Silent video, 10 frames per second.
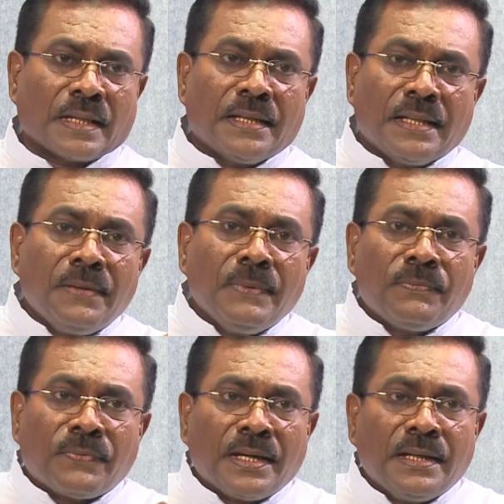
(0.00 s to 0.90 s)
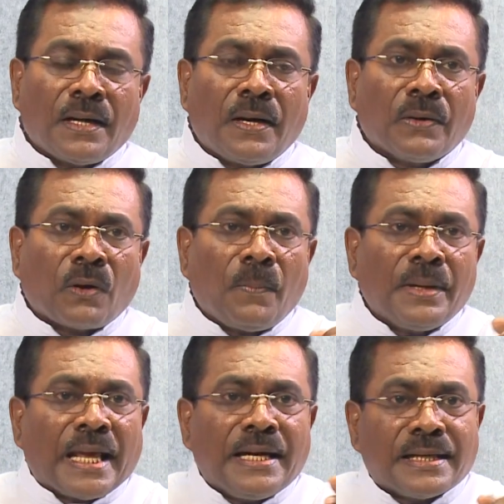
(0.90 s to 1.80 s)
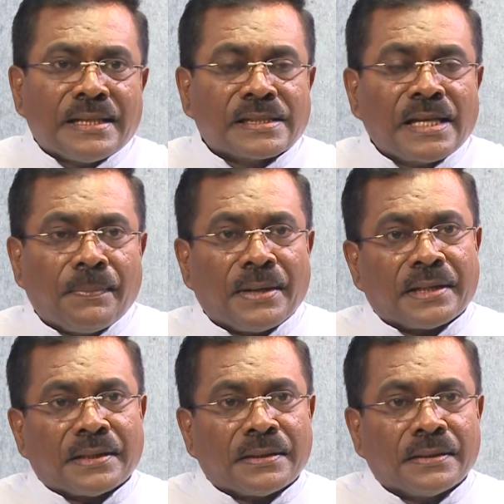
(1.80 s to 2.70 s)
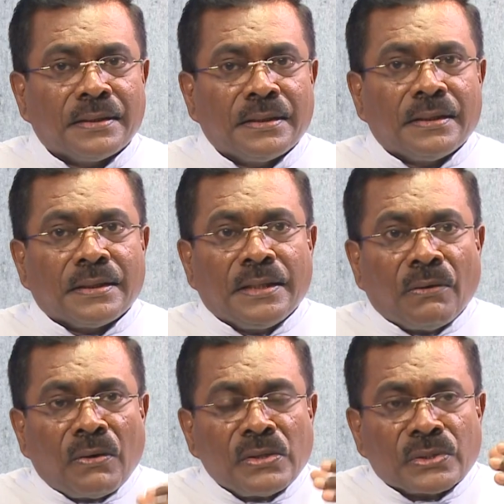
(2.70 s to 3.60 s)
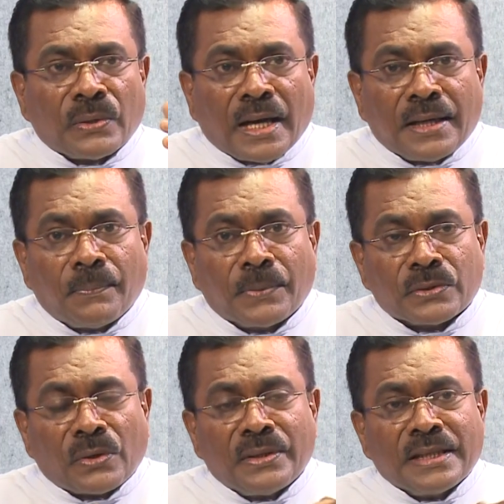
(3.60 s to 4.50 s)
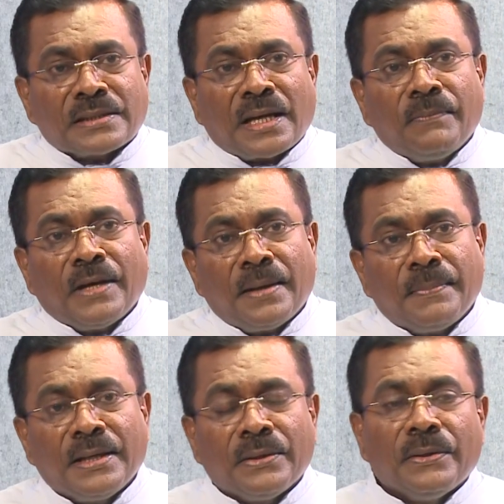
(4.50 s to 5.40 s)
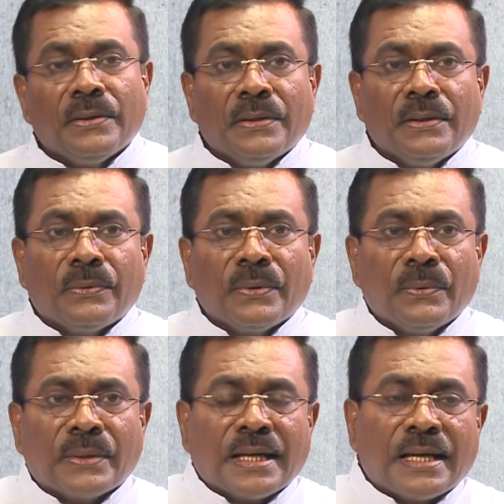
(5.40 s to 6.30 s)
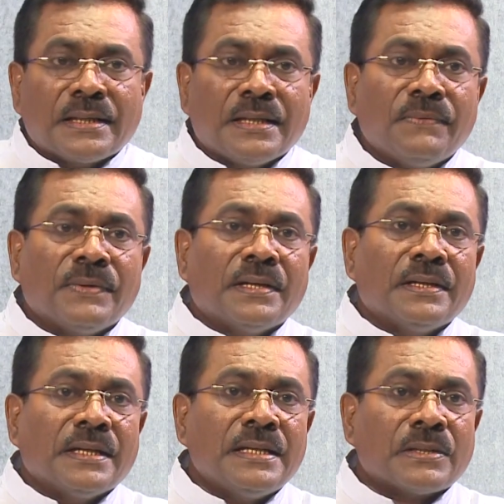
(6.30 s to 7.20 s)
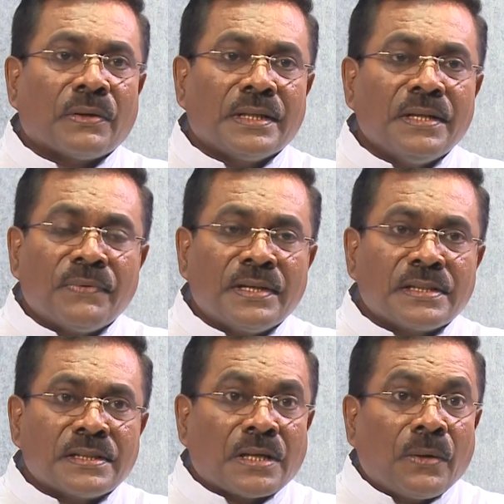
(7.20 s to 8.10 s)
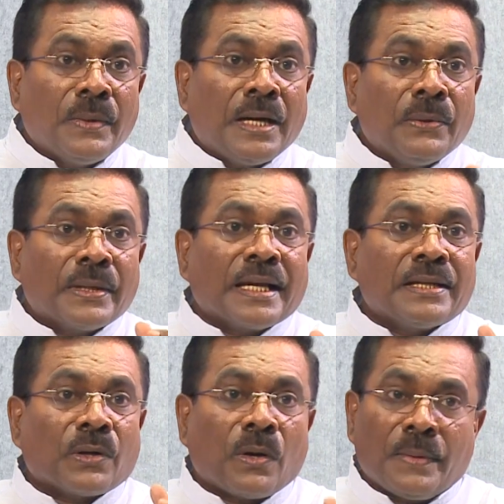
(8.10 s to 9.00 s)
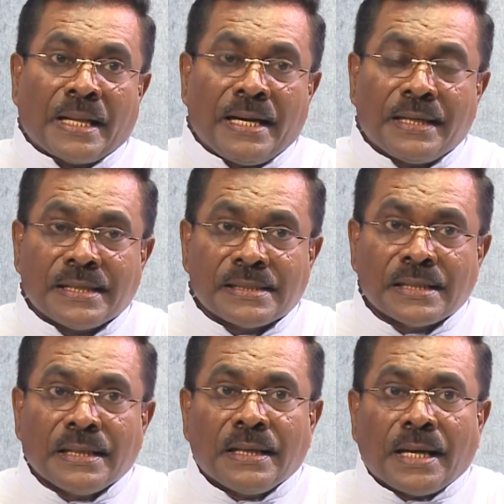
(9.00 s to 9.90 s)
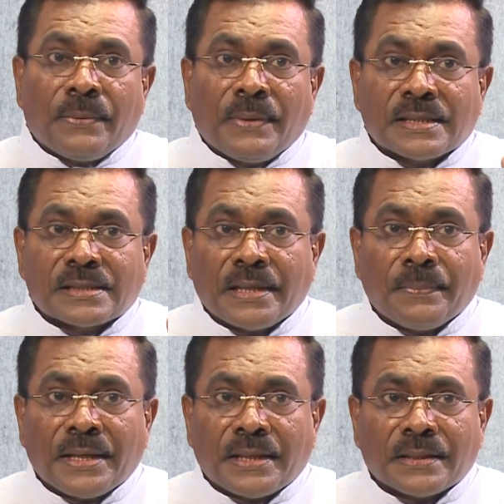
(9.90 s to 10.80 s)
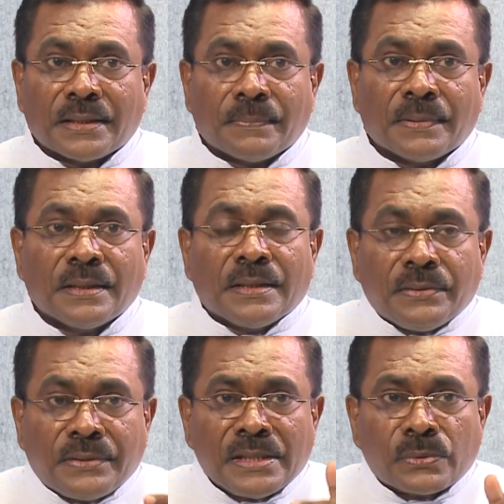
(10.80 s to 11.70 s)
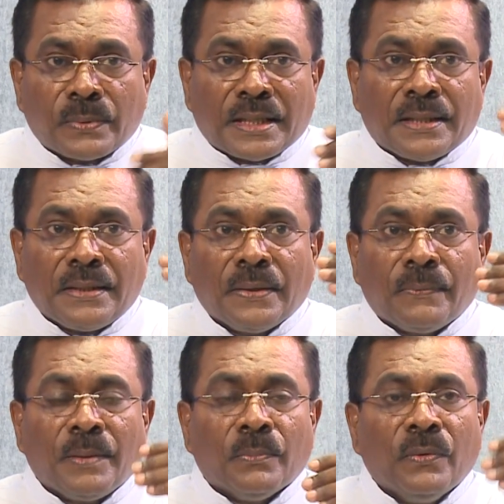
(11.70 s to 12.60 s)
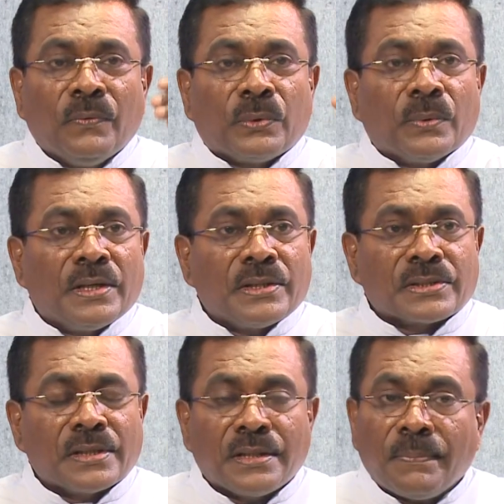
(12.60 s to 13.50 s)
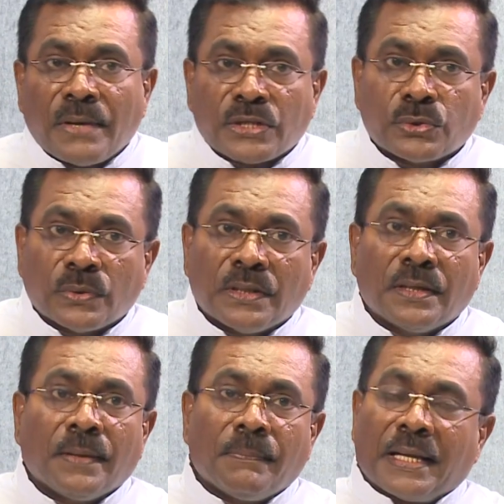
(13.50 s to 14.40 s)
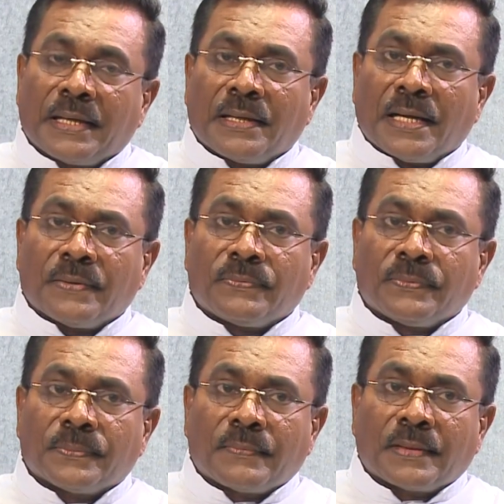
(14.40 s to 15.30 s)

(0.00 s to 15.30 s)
And then we find our commonalities celebrated. he also had, because all this time we had been looking at the difficulties or the differences, now we are looking at the commonalities and we are celebrating them. This way, we move towards the mature married life.